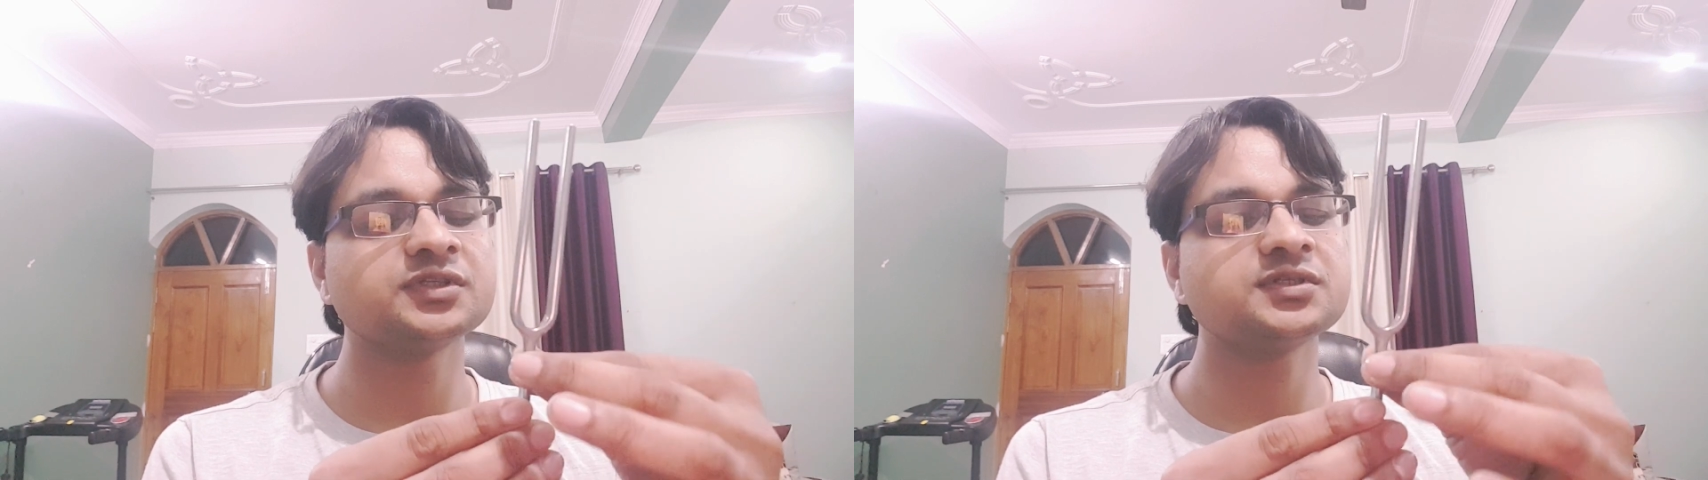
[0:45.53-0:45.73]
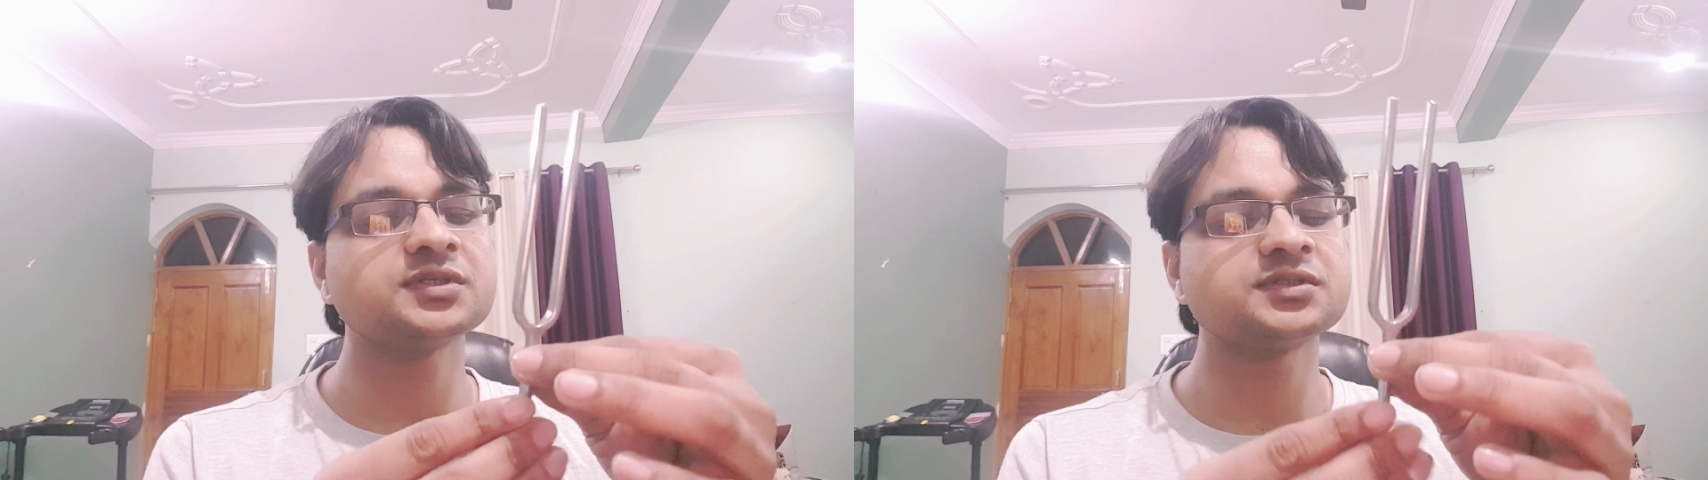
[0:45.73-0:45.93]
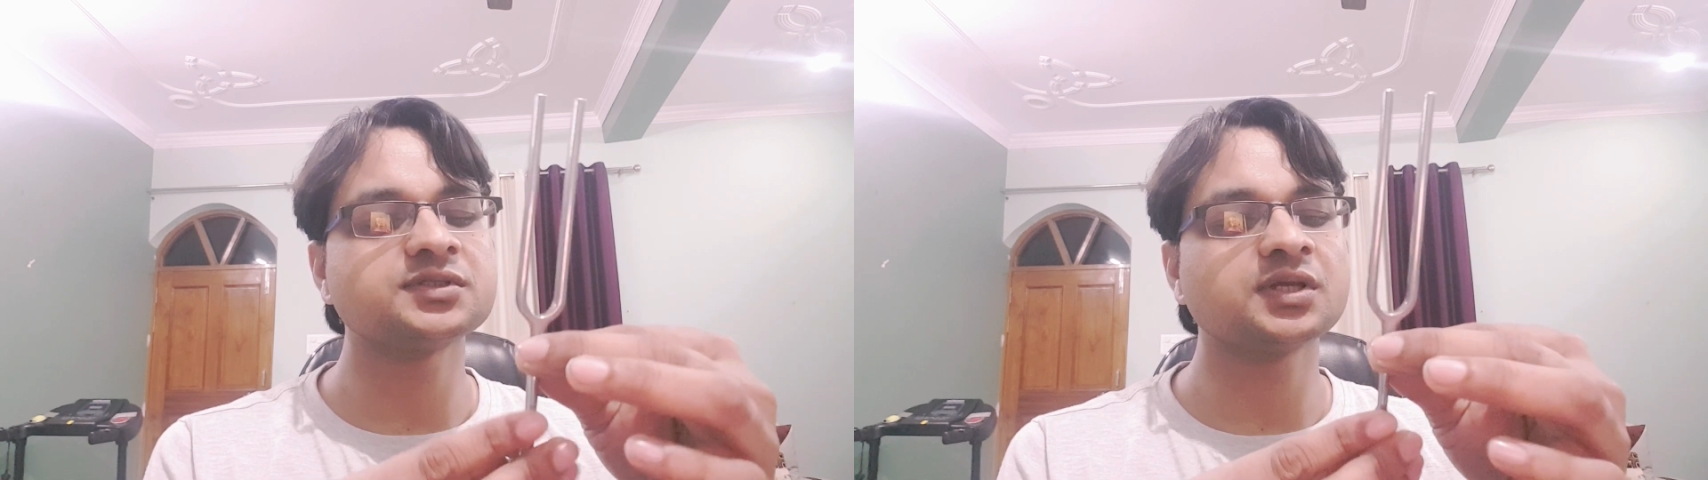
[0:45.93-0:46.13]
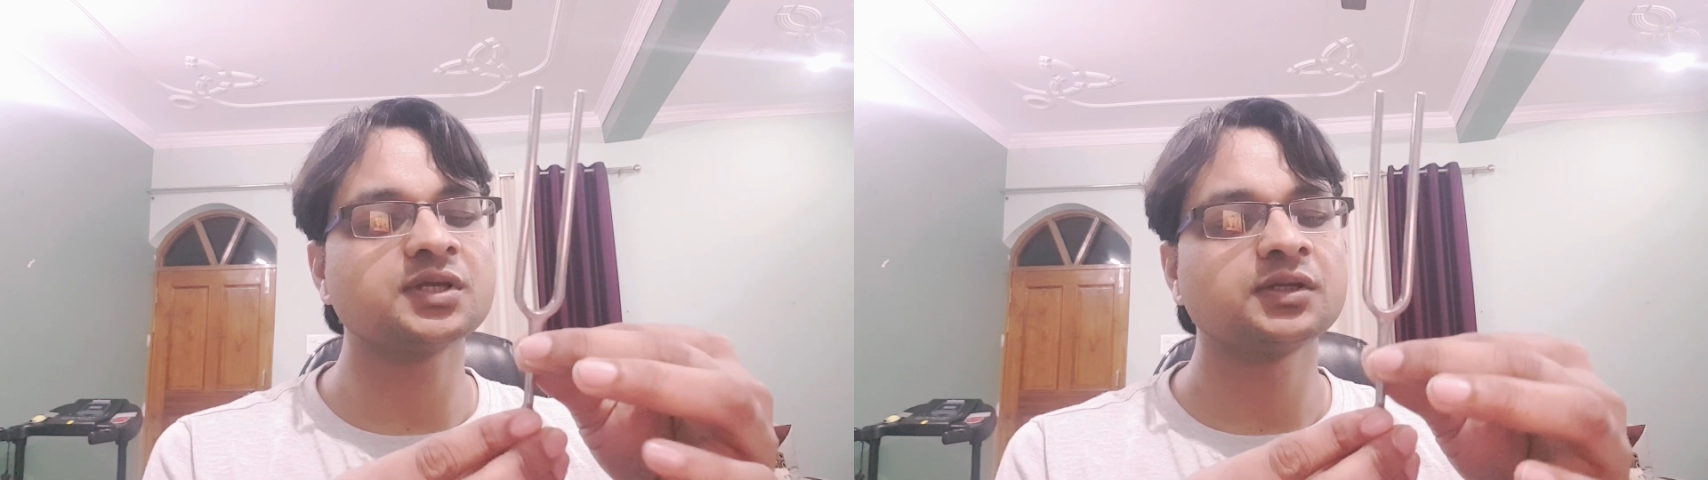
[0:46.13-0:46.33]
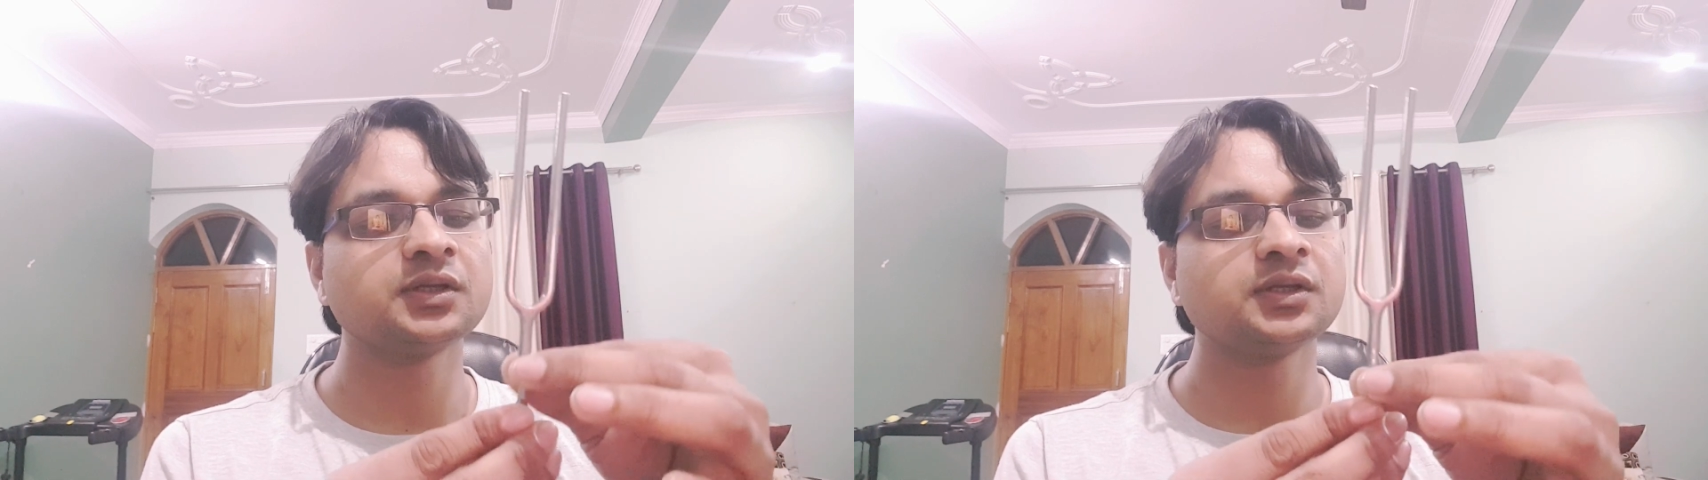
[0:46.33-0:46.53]
This is
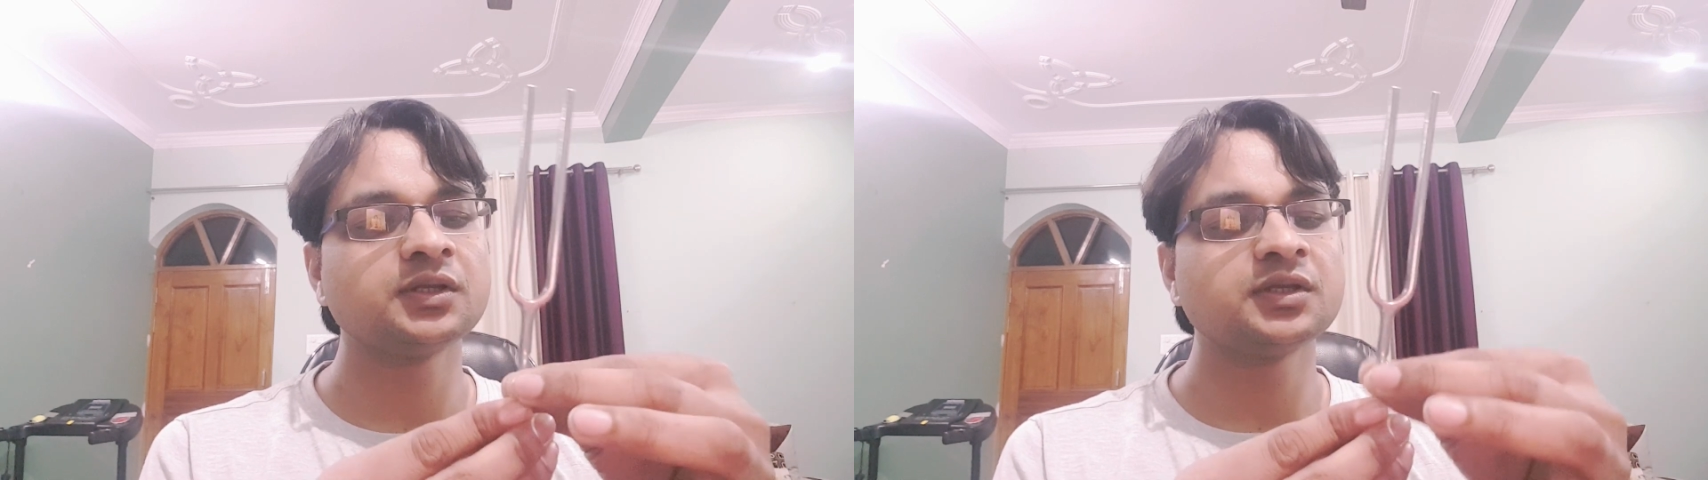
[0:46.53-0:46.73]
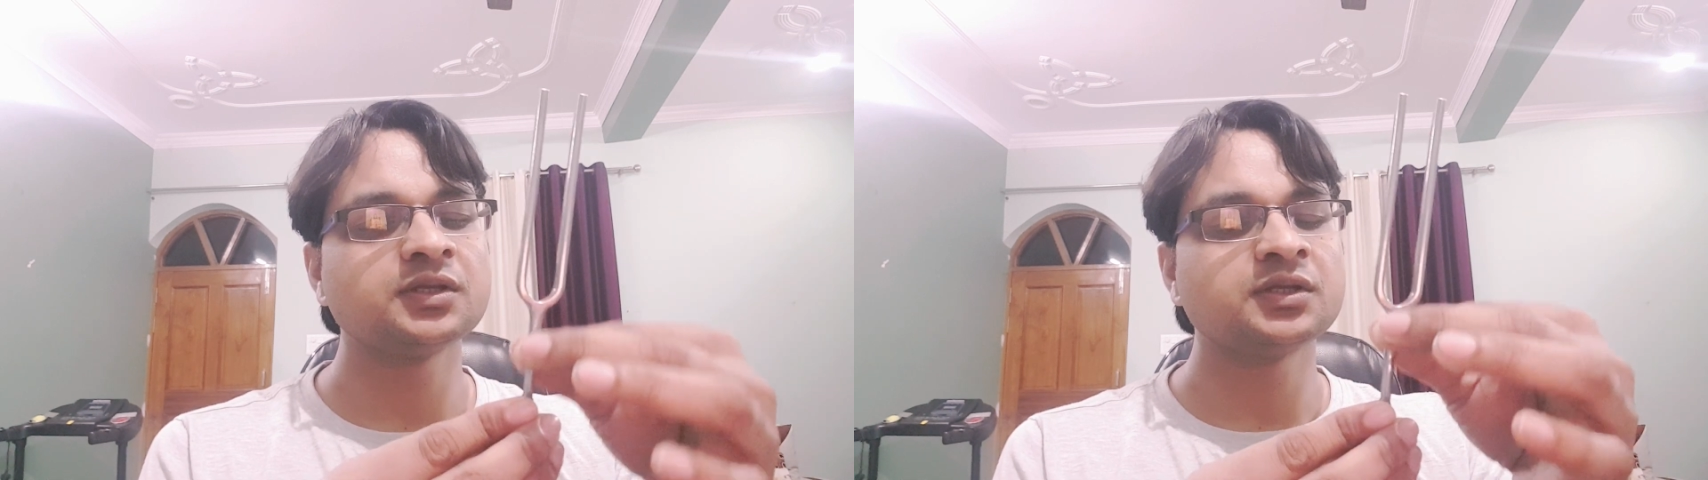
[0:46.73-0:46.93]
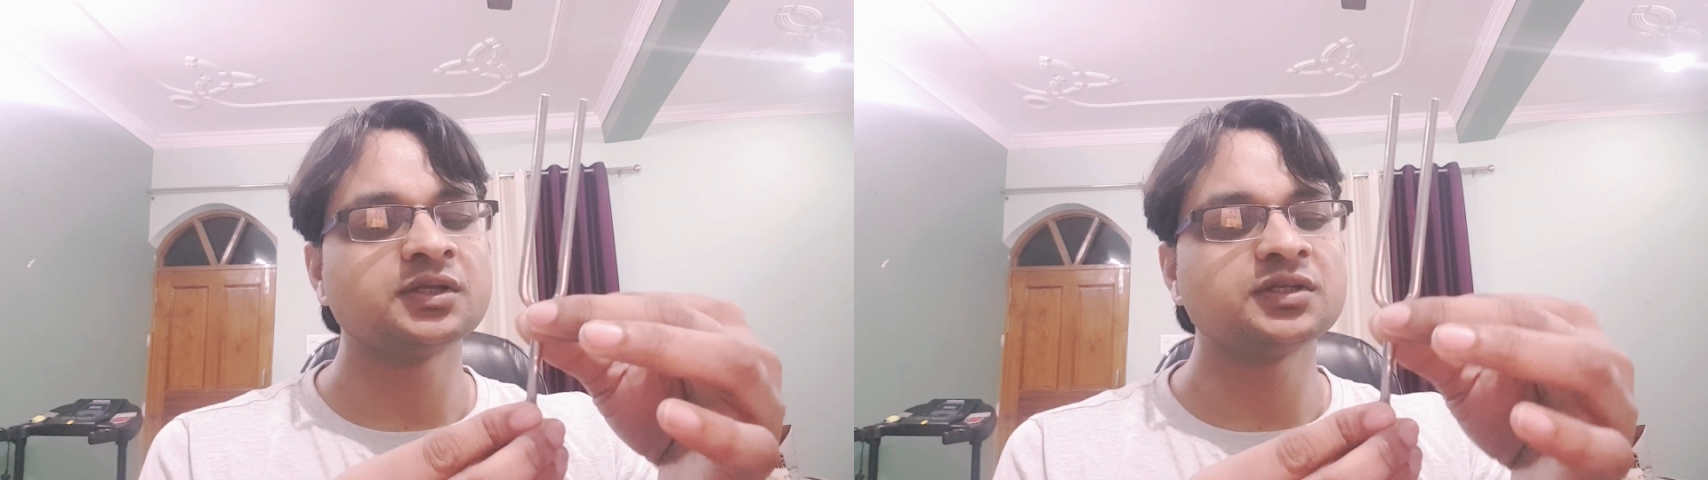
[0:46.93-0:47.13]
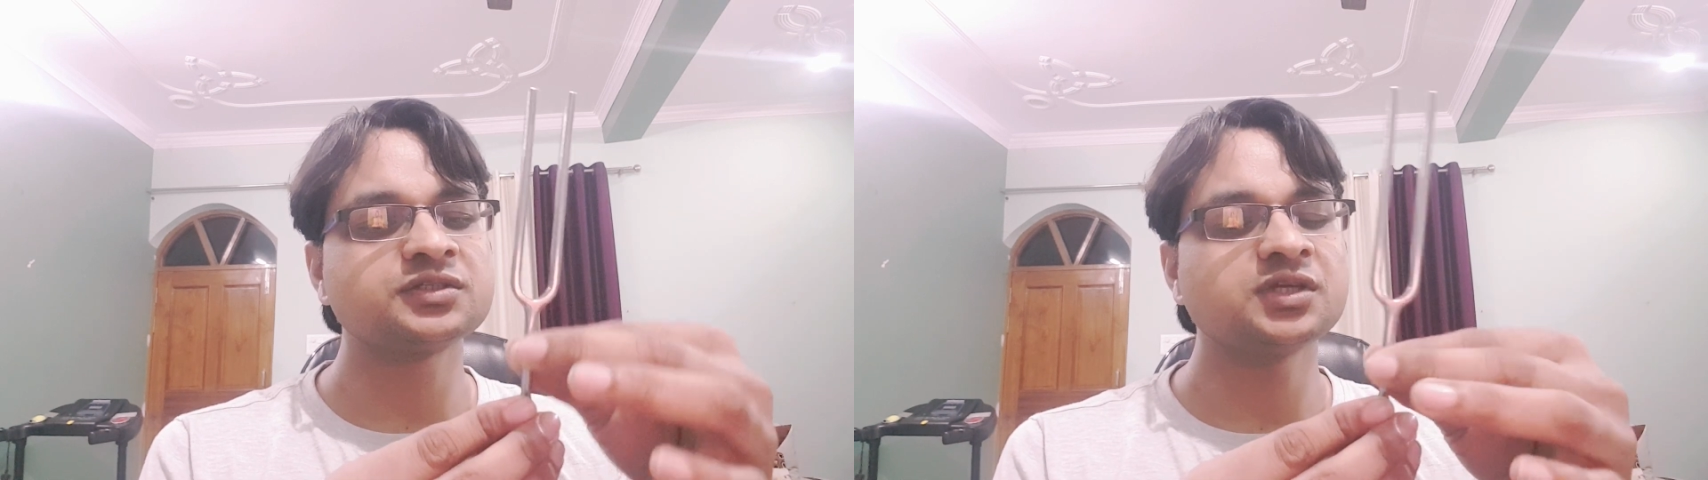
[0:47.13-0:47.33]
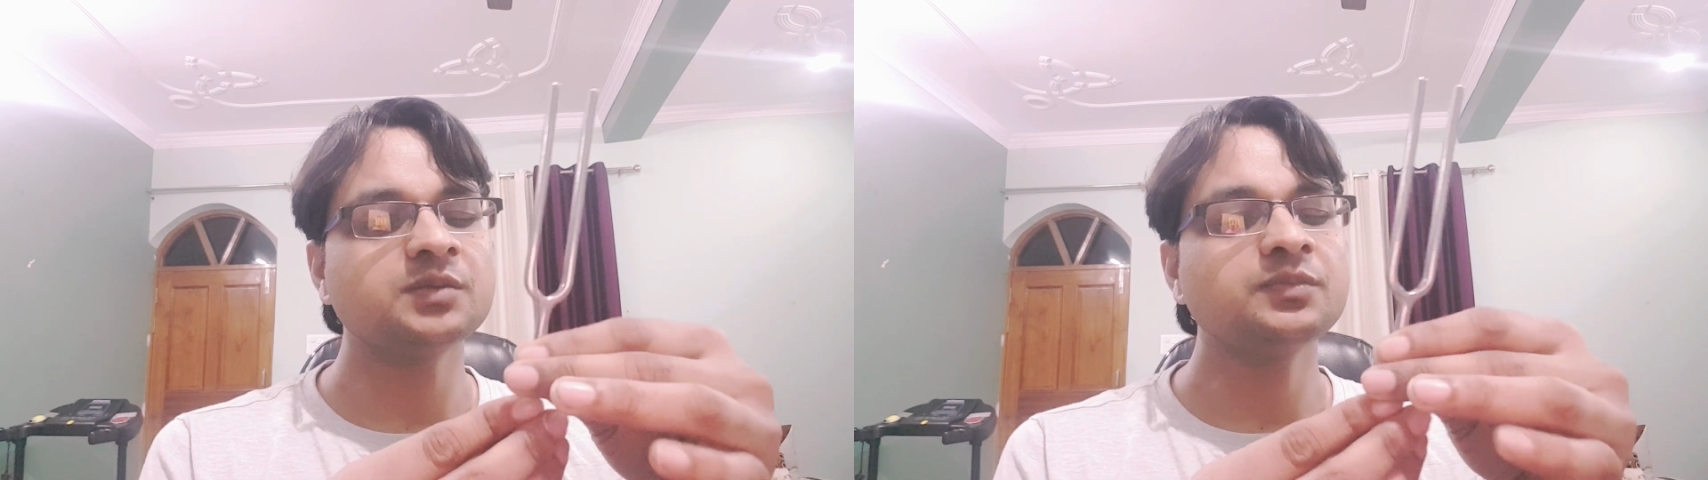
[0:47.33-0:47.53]
the
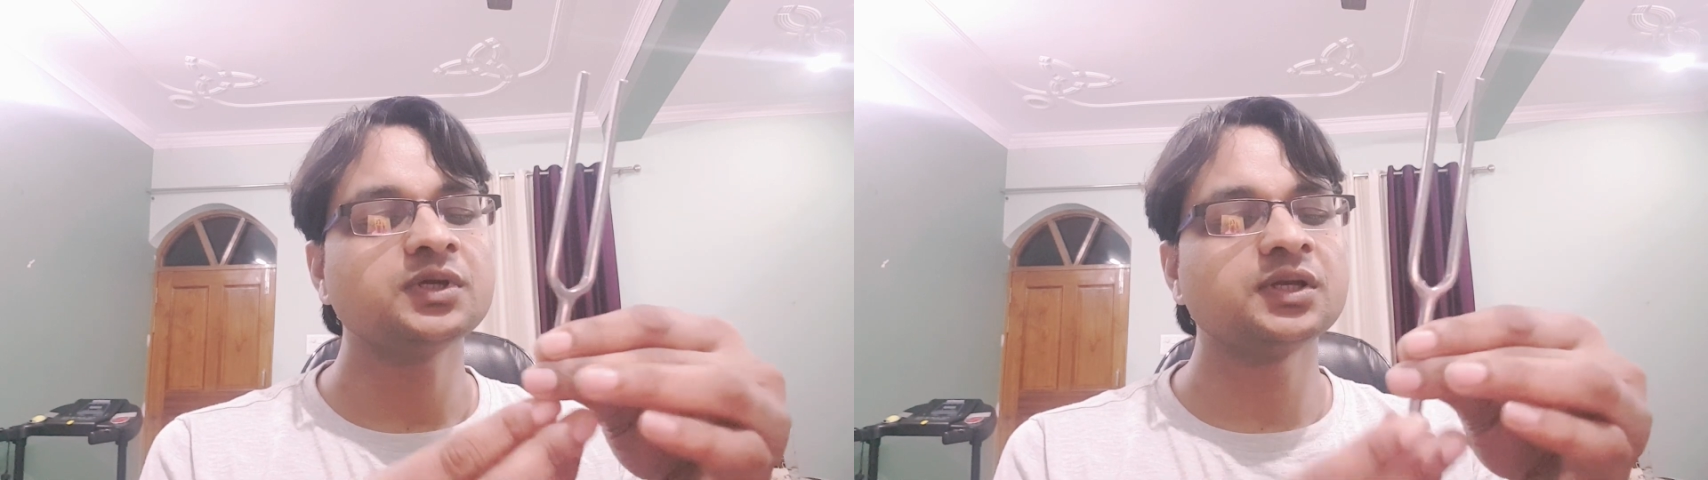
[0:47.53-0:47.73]
stem,